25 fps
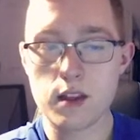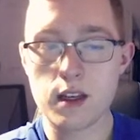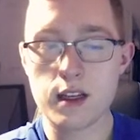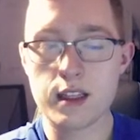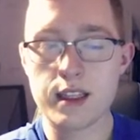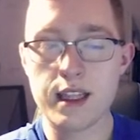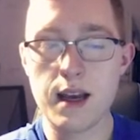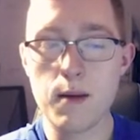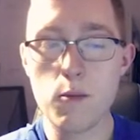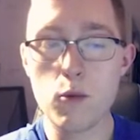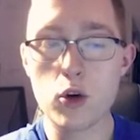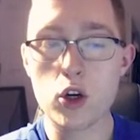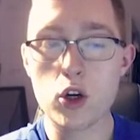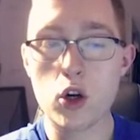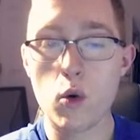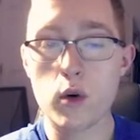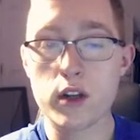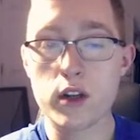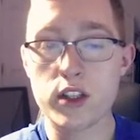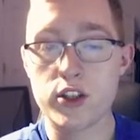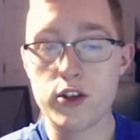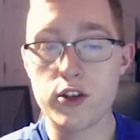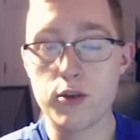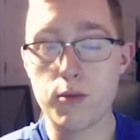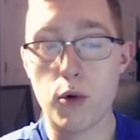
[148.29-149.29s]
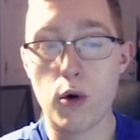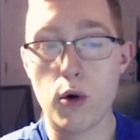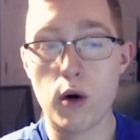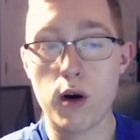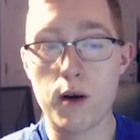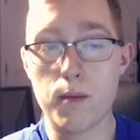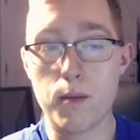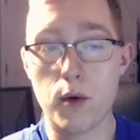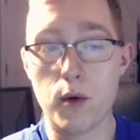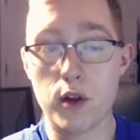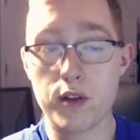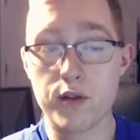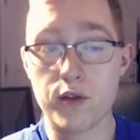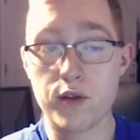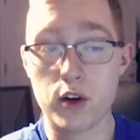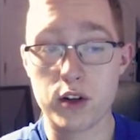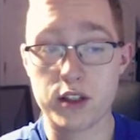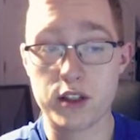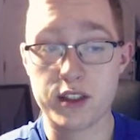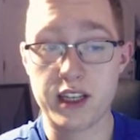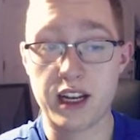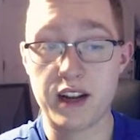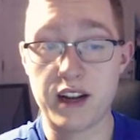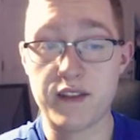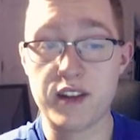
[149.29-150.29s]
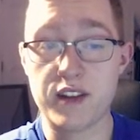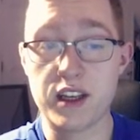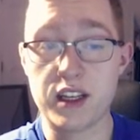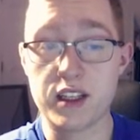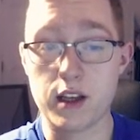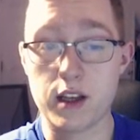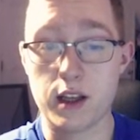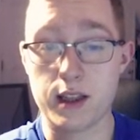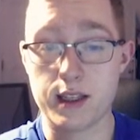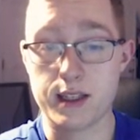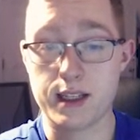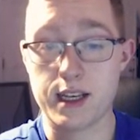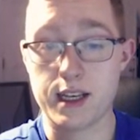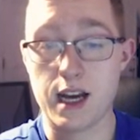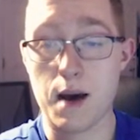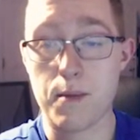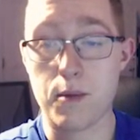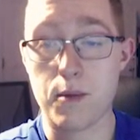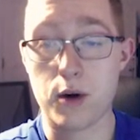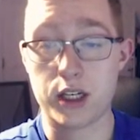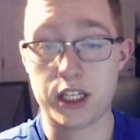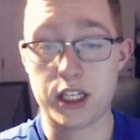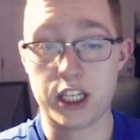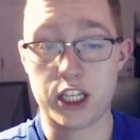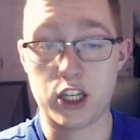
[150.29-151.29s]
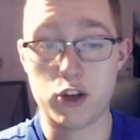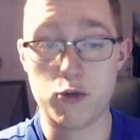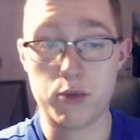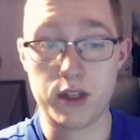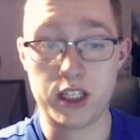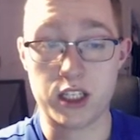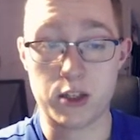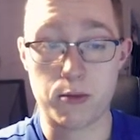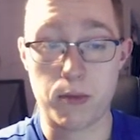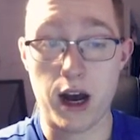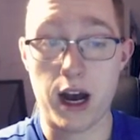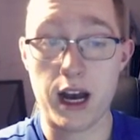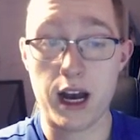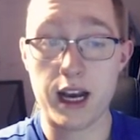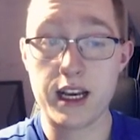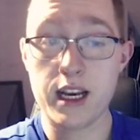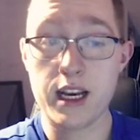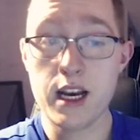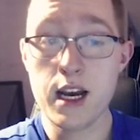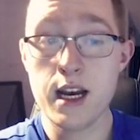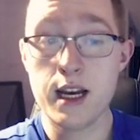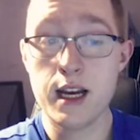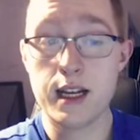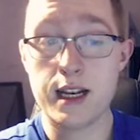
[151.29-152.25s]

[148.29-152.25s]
Then we're going to put both of our safeties on the top on a QB spy.